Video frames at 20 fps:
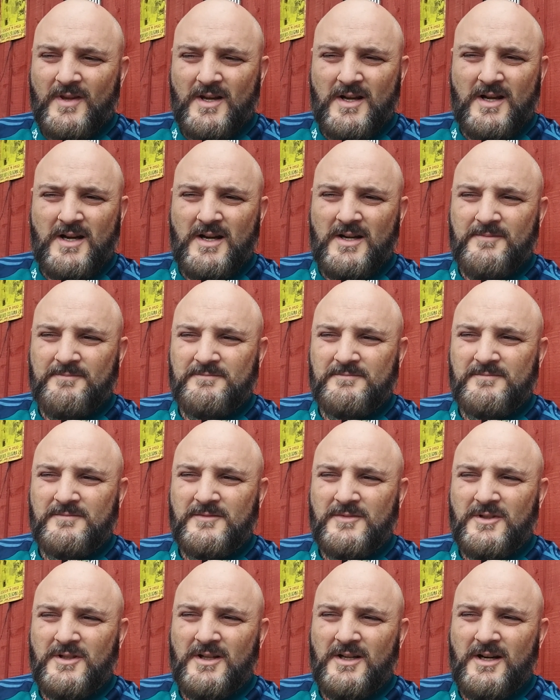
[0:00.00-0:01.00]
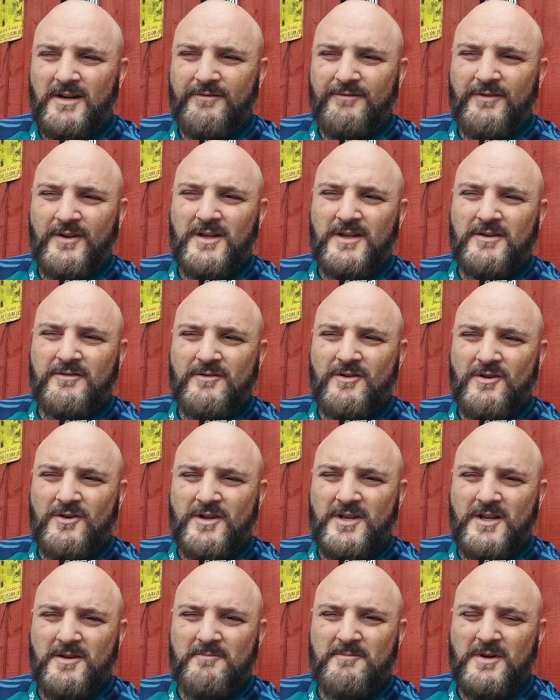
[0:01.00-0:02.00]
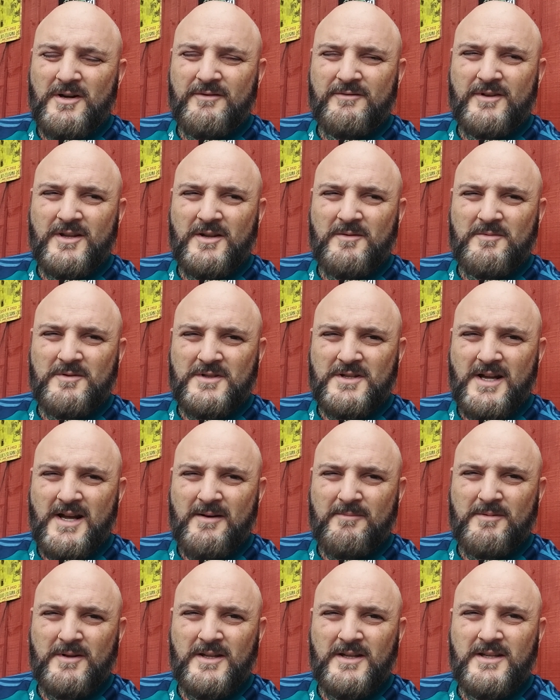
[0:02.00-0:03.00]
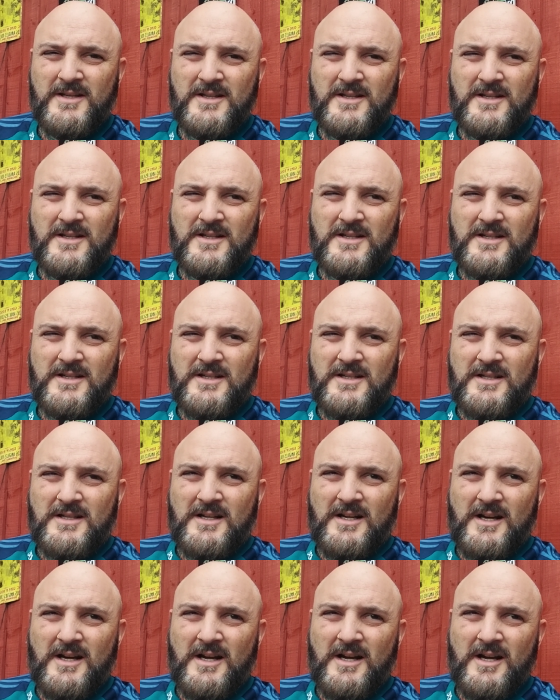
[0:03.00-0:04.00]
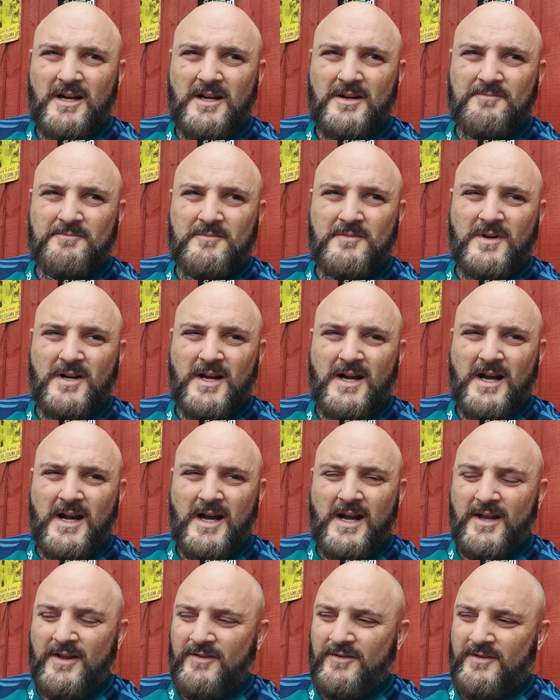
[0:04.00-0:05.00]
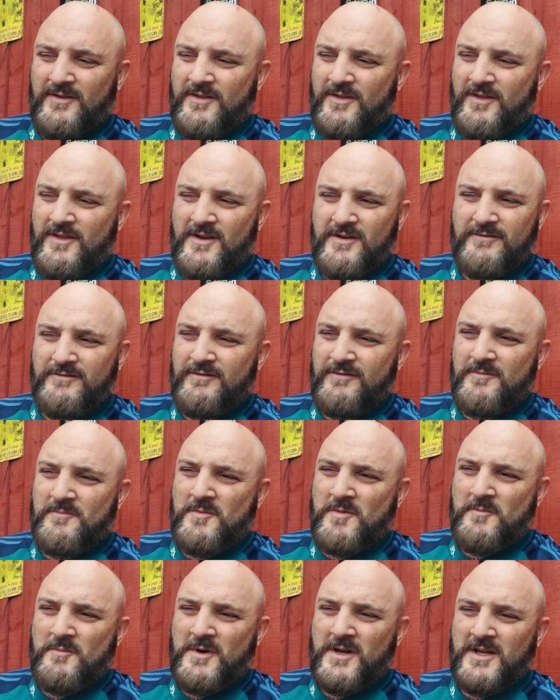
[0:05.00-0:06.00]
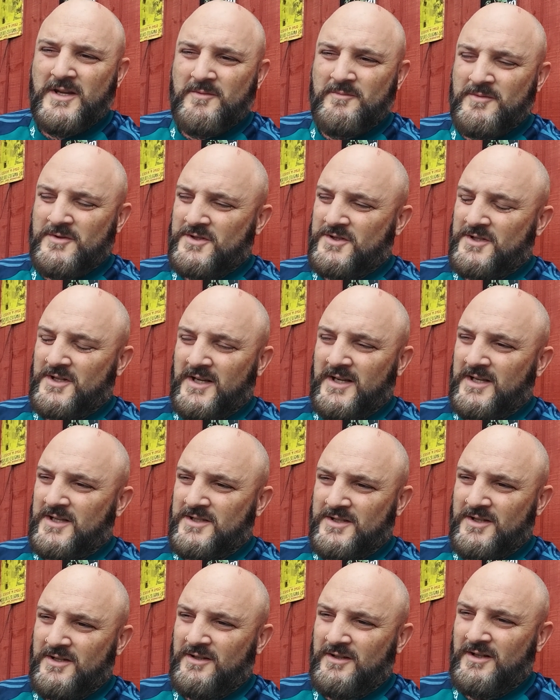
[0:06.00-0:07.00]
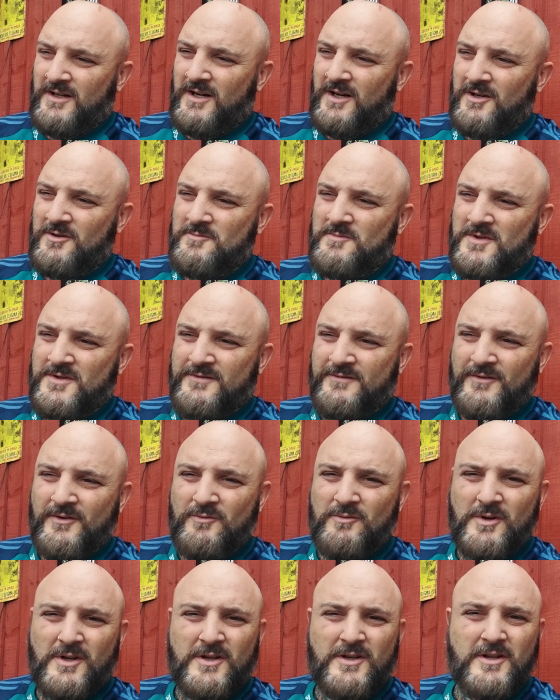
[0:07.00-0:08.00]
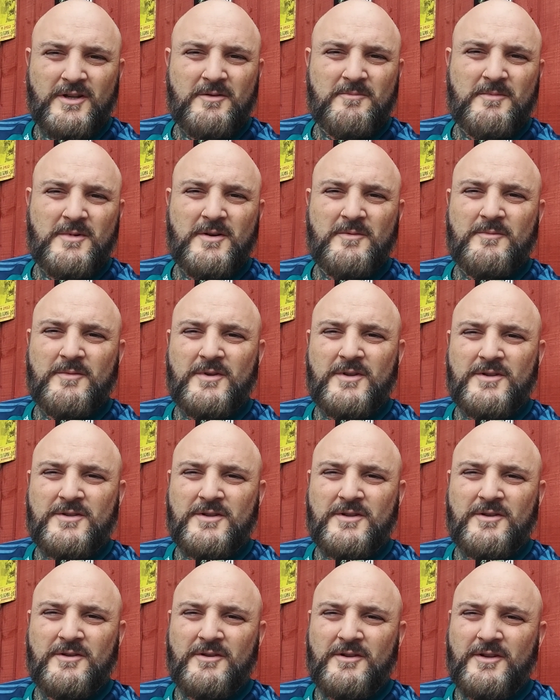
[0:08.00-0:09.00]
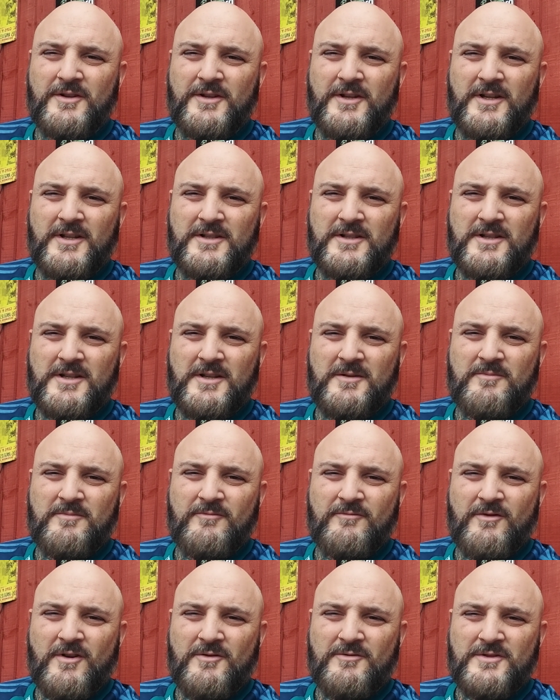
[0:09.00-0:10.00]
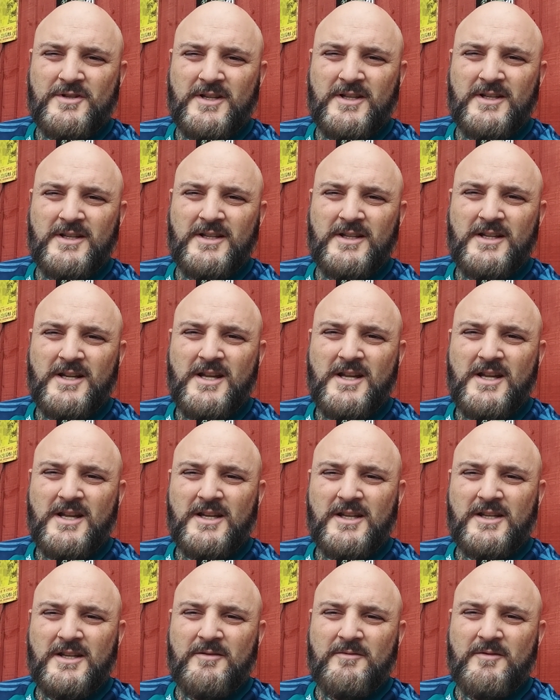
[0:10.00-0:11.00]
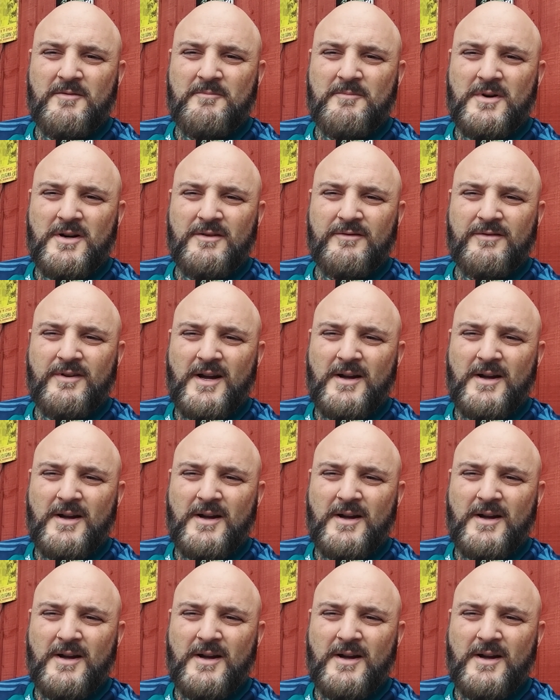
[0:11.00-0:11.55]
I think you've got to keep both keepers happy, and neither of them are making mistakes. And I almost feel like at the moment it's a good idea to keep them rotated, keep them both